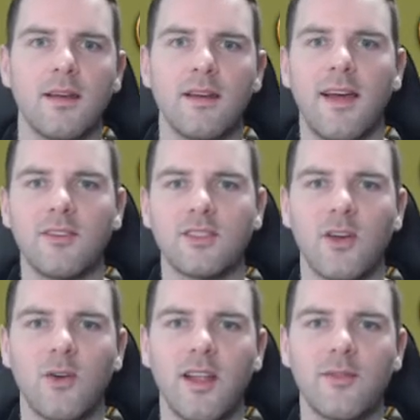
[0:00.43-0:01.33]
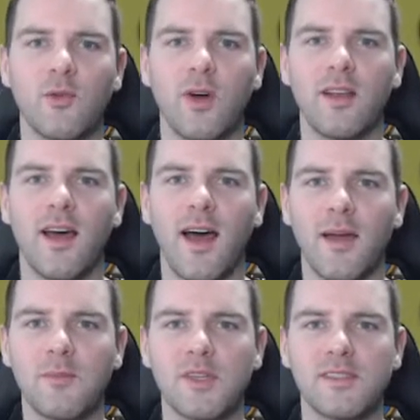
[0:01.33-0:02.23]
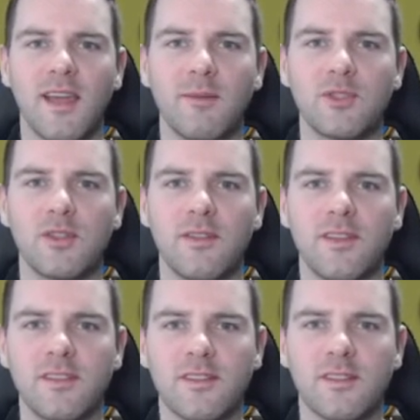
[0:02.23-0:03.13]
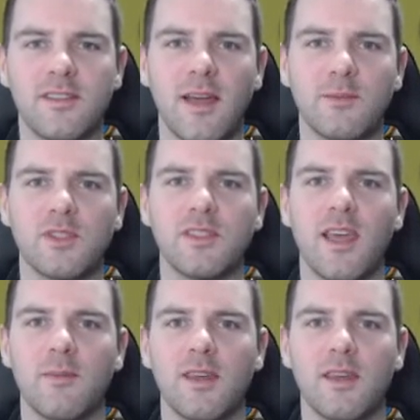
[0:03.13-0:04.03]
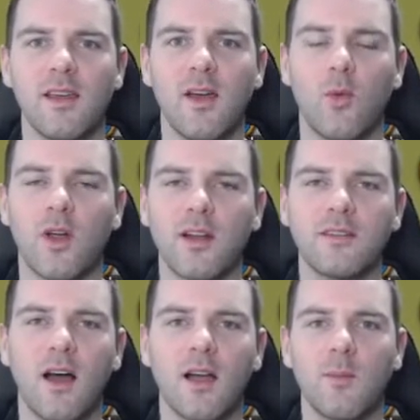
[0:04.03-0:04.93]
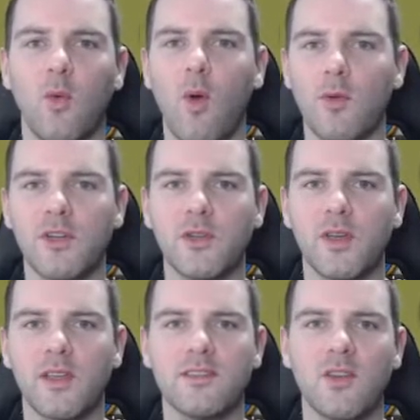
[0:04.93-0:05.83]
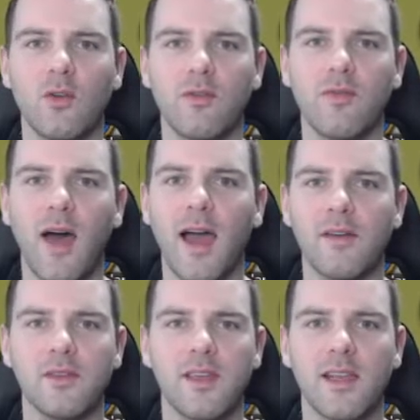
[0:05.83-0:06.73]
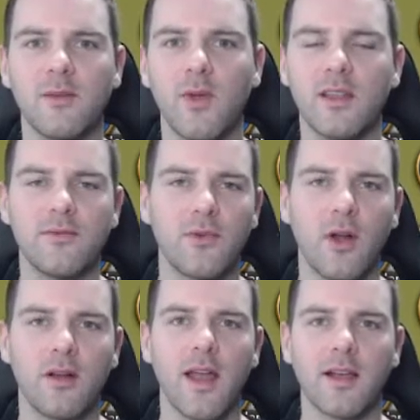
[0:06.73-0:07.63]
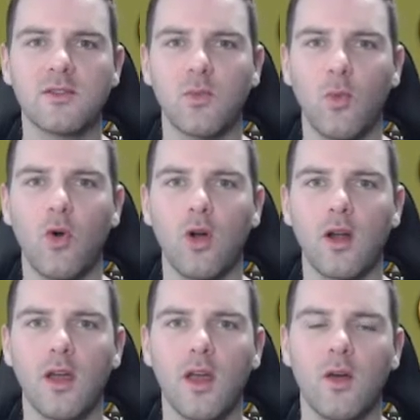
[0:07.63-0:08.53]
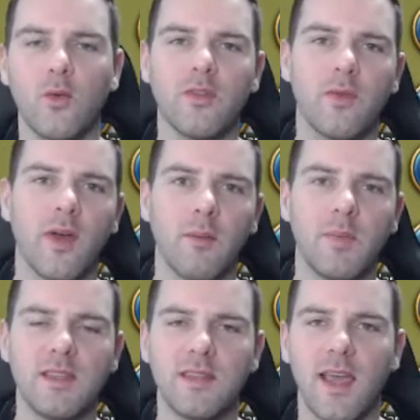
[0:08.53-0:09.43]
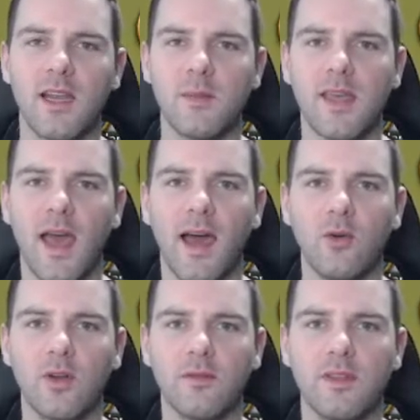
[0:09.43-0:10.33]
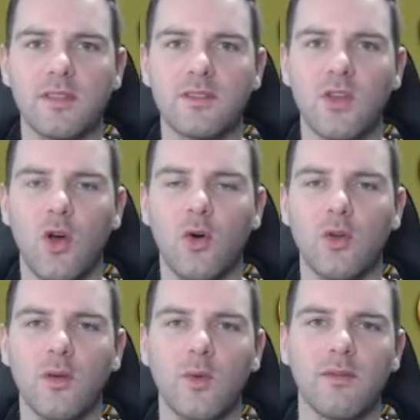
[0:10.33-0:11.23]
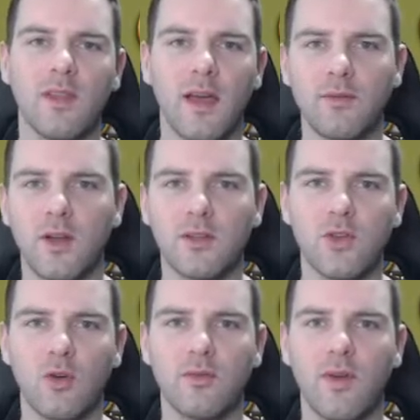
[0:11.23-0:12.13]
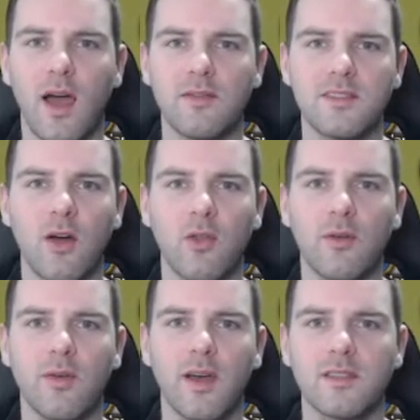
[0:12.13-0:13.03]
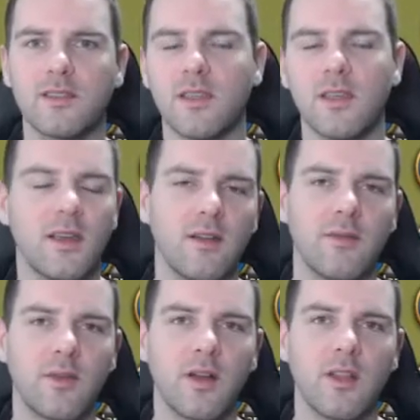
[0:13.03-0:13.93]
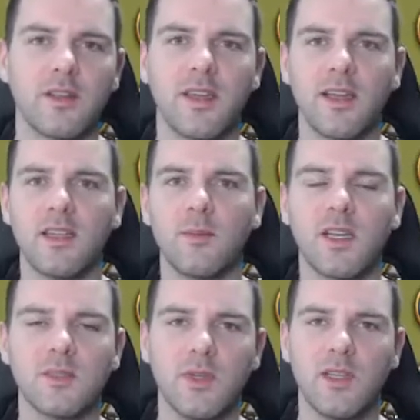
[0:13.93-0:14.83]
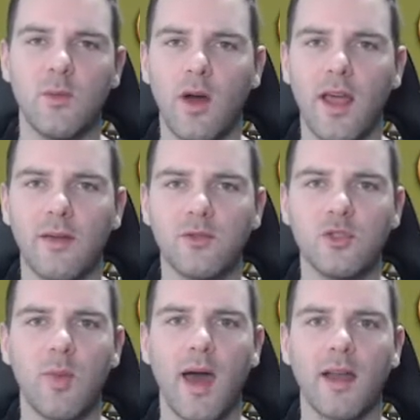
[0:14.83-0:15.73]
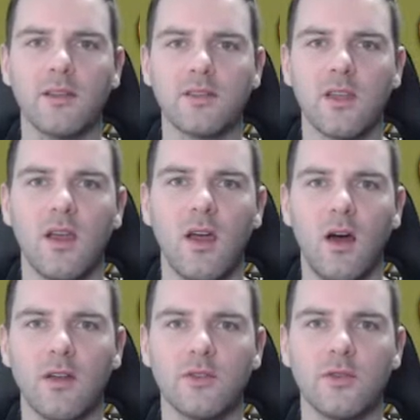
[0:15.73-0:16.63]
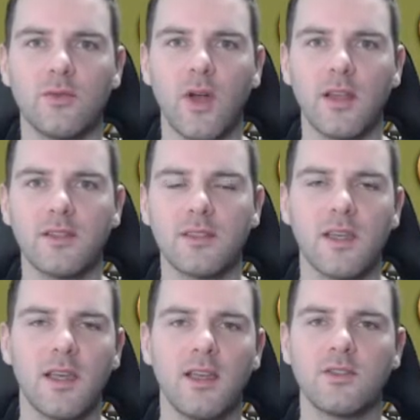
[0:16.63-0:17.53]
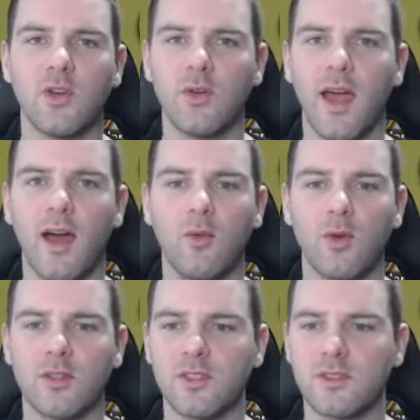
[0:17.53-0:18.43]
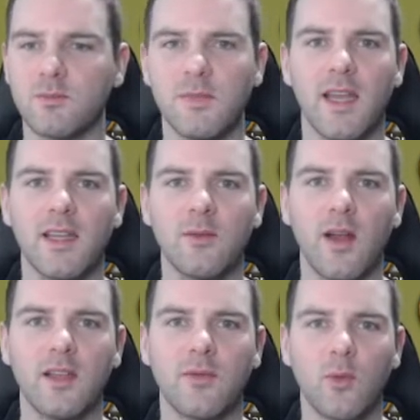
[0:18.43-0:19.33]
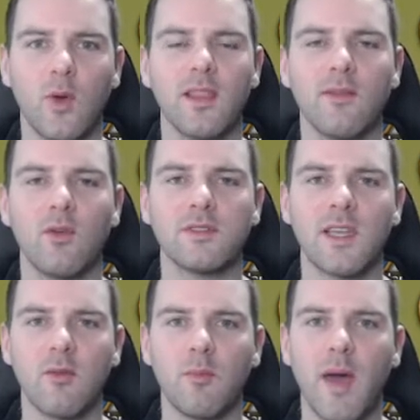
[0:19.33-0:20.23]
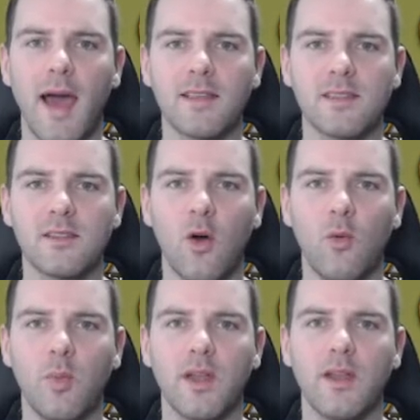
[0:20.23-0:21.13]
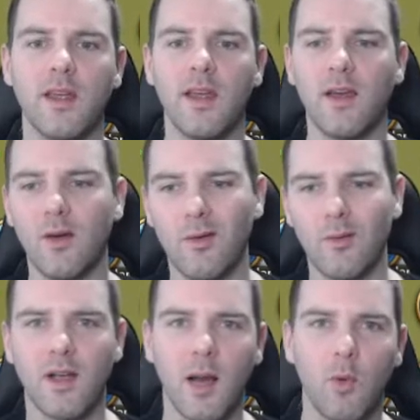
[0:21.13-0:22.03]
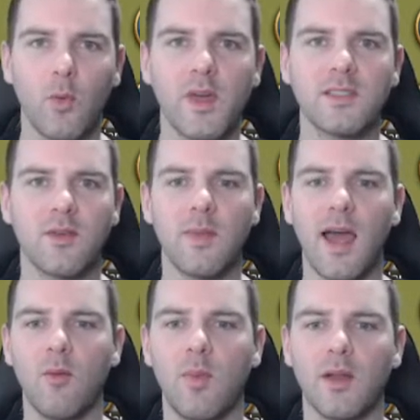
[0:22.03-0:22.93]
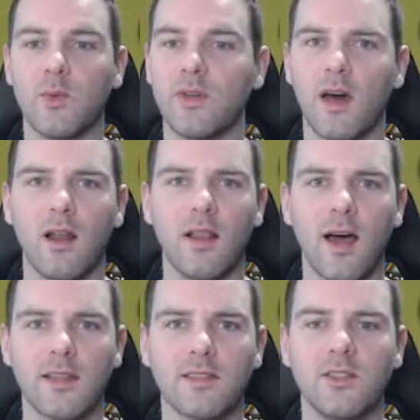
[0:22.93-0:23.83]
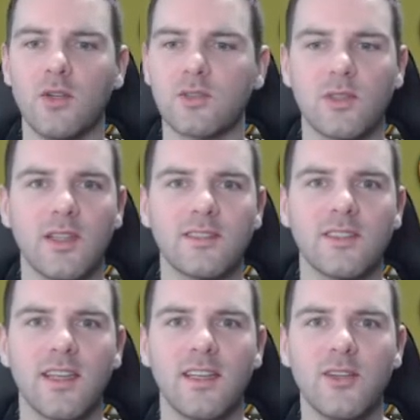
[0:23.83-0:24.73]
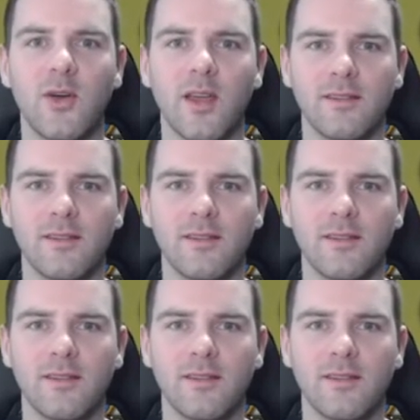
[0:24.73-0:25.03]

How's it going, everyone? I'm Contemption. This is Contemption Gaming. We're going to talk about what we're doing in Zone 5, getting ready for our next war. We've beat the enemy out of this zone. We've left our Zone 5 south of us for another kingdom because we didn't want to have two battles on two fronts. So now we're just getting ready for when level 7 passes open a couple weeks from now, but we've got a lot to do. So let's get into it.